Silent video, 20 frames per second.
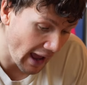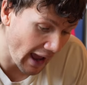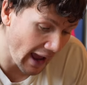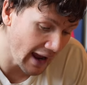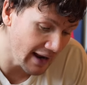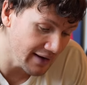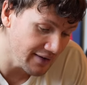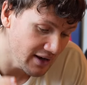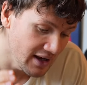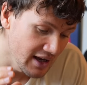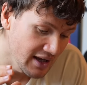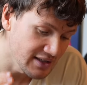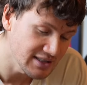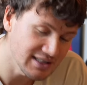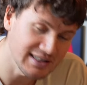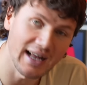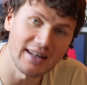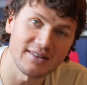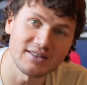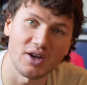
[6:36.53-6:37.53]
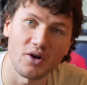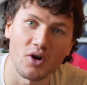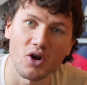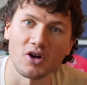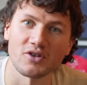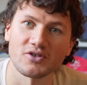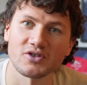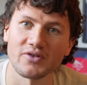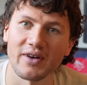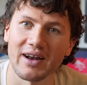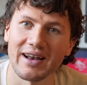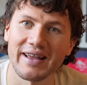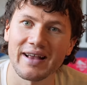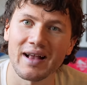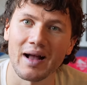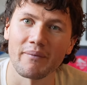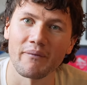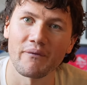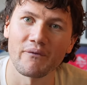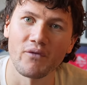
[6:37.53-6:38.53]
And Santo Condorelli
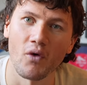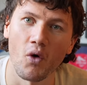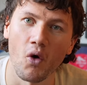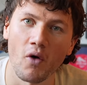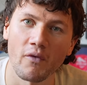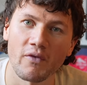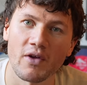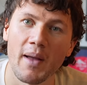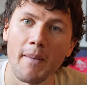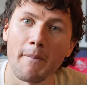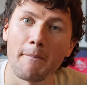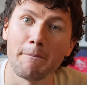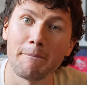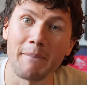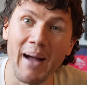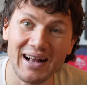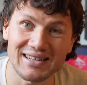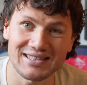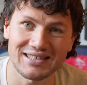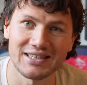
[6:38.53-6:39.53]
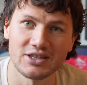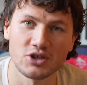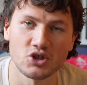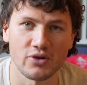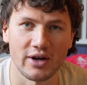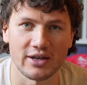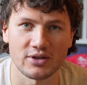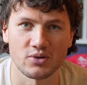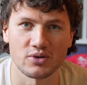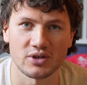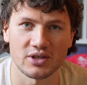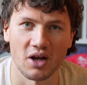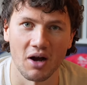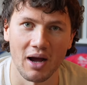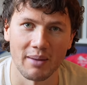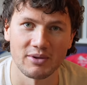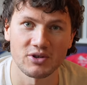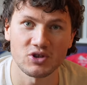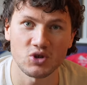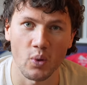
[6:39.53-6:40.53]
come fourth, matching Dressel's
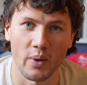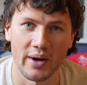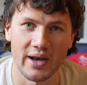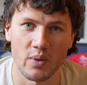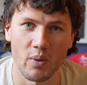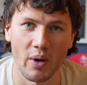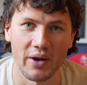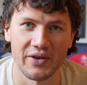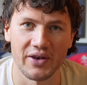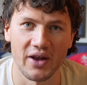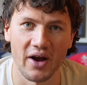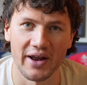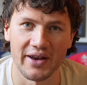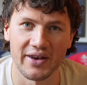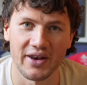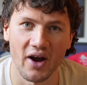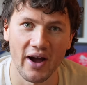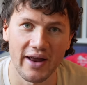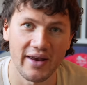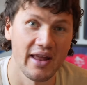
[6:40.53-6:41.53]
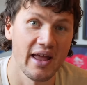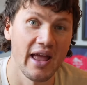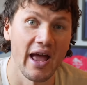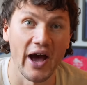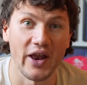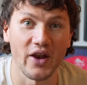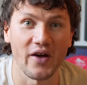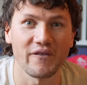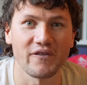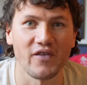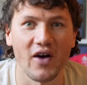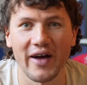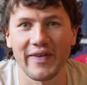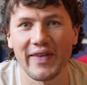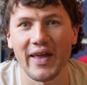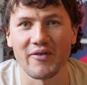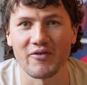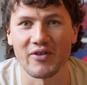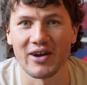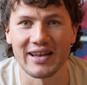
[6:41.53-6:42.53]
time in 21.99. And I find
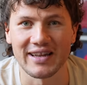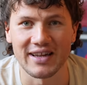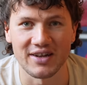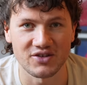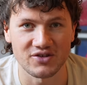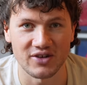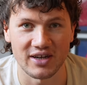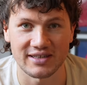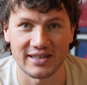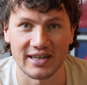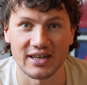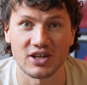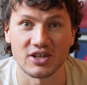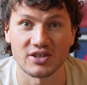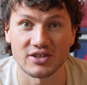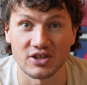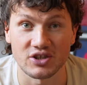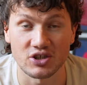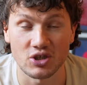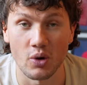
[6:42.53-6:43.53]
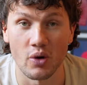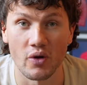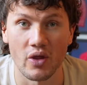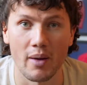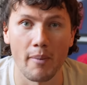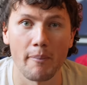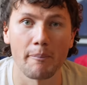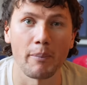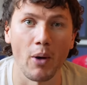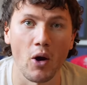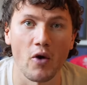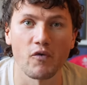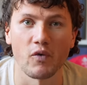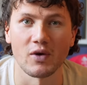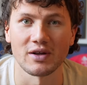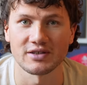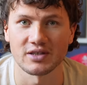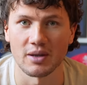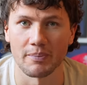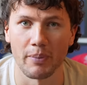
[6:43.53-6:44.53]
that really interesting because the two of them both
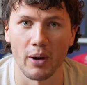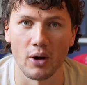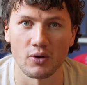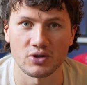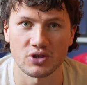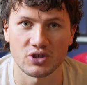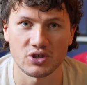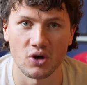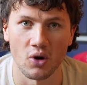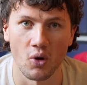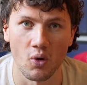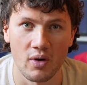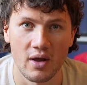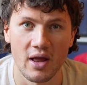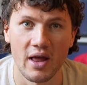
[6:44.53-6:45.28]
went to bowls school.